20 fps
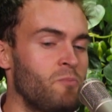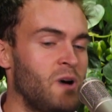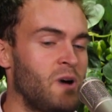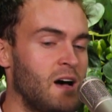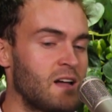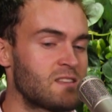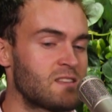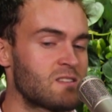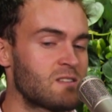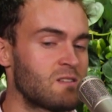
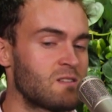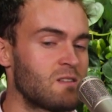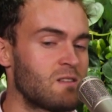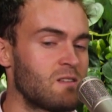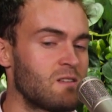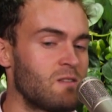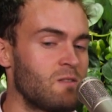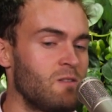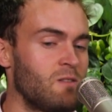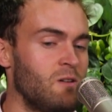But
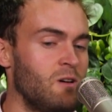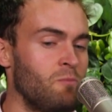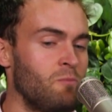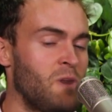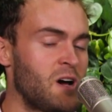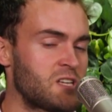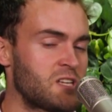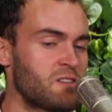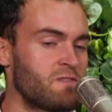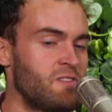
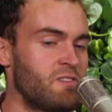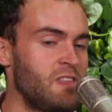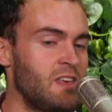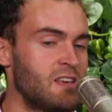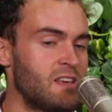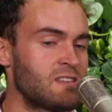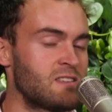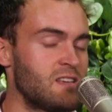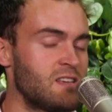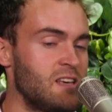much of
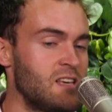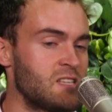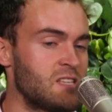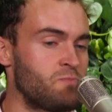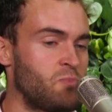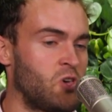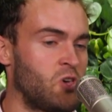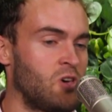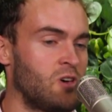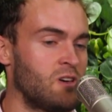this is
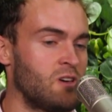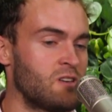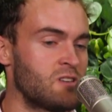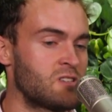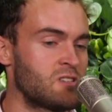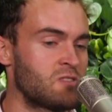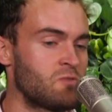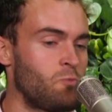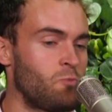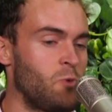
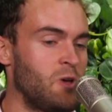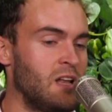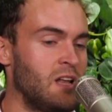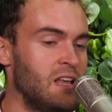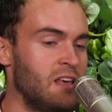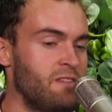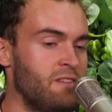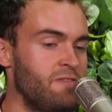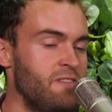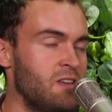because we
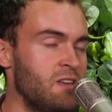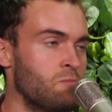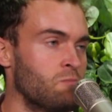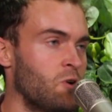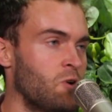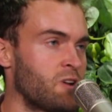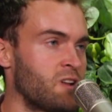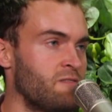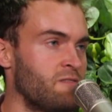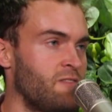live in
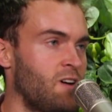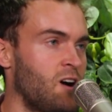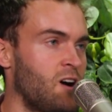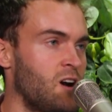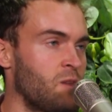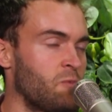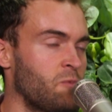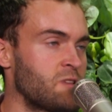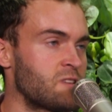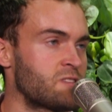modern
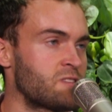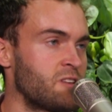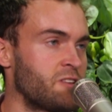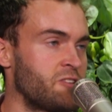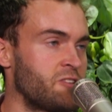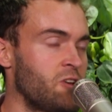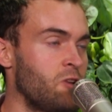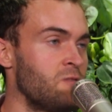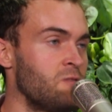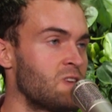environments that
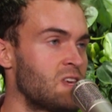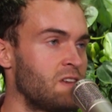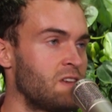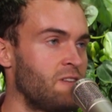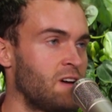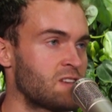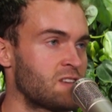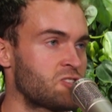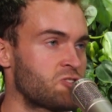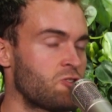don't give
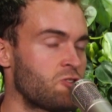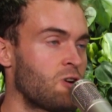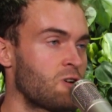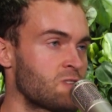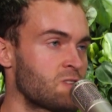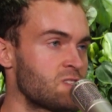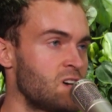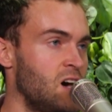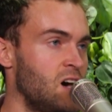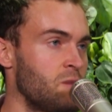us strong
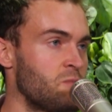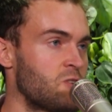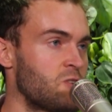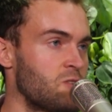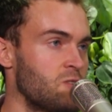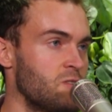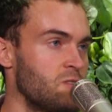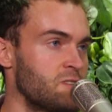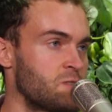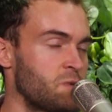time
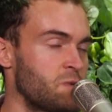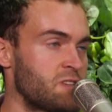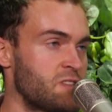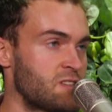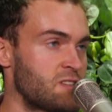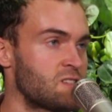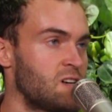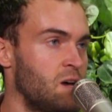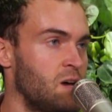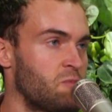cues, which are the
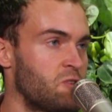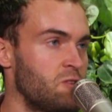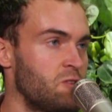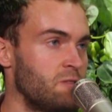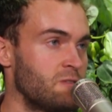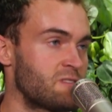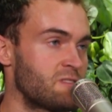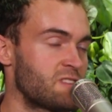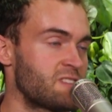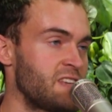time
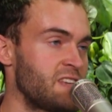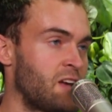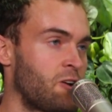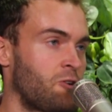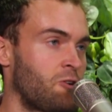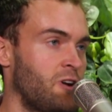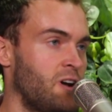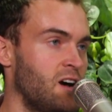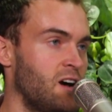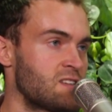cues that
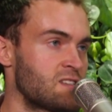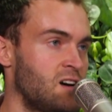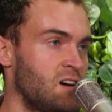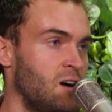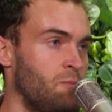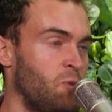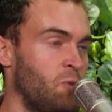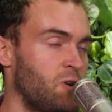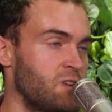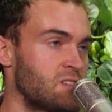synchronize our
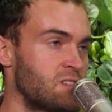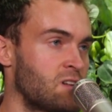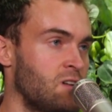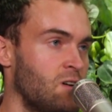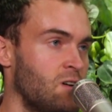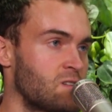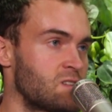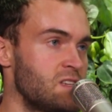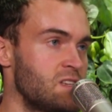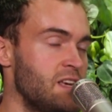body's
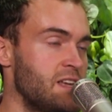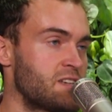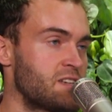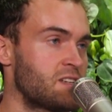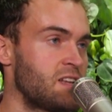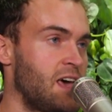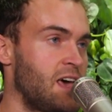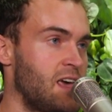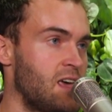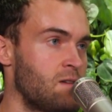clocks each
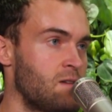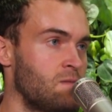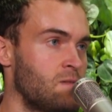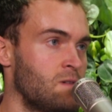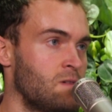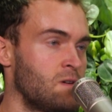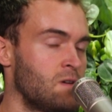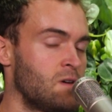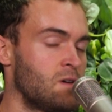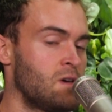day.
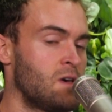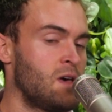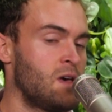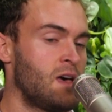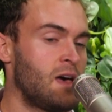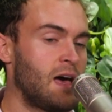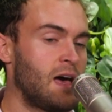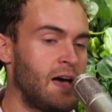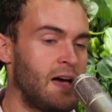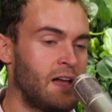
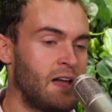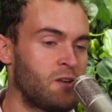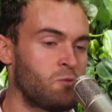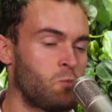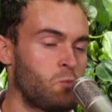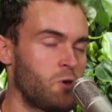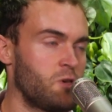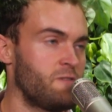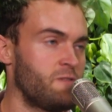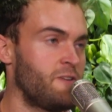And
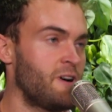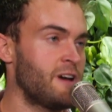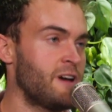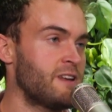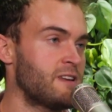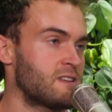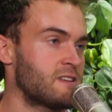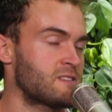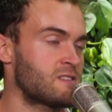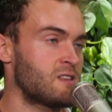what you
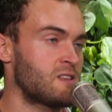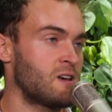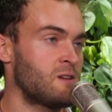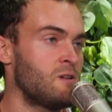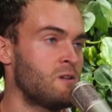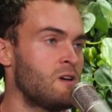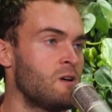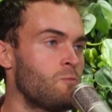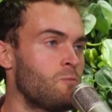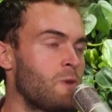find is that
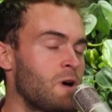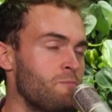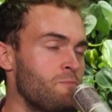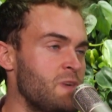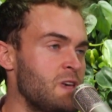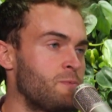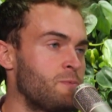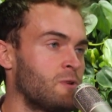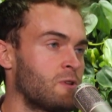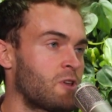when
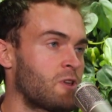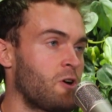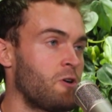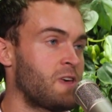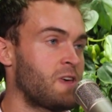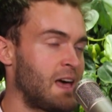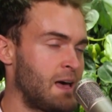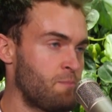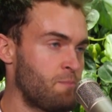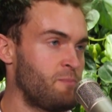people go
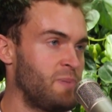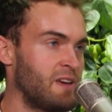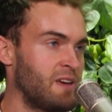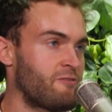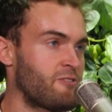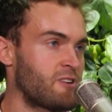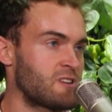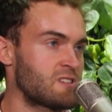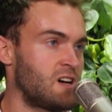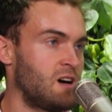camping,
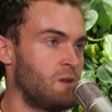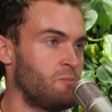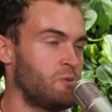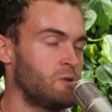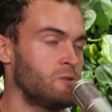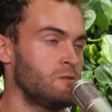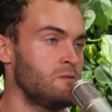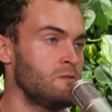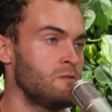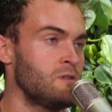for
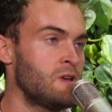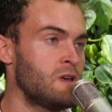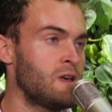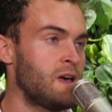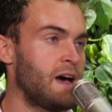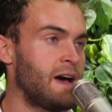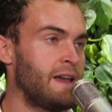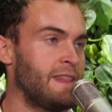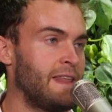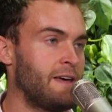example,
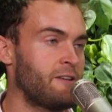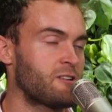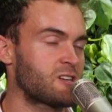and they're